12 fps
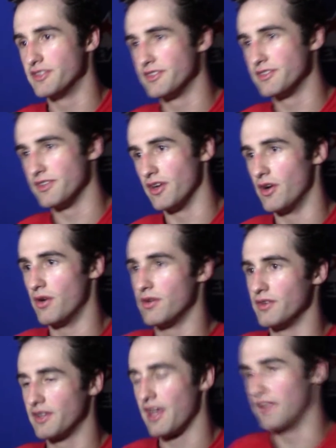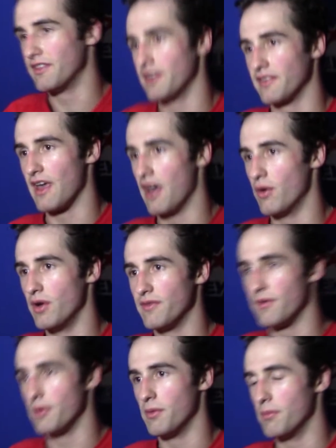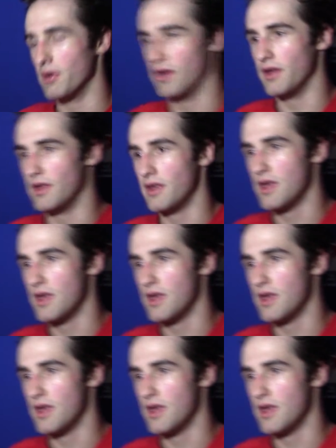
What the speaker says: so can't take that away from them, but